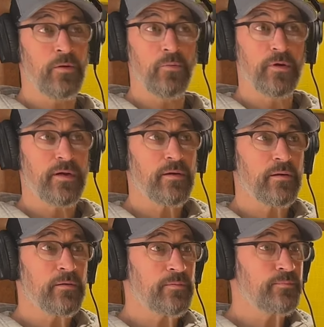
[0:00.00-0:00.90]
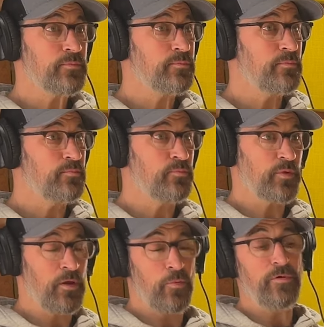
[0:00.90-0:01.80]
we're here,
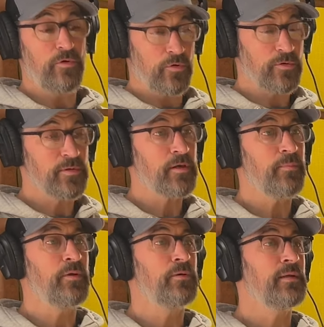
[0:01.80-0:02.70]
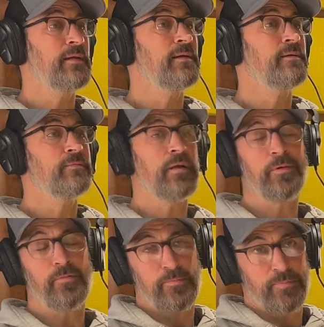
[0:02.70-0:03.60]
you know, we're newer in the community. I
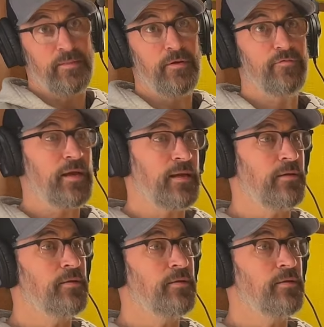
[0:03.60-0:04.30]
mean, we've been there for eight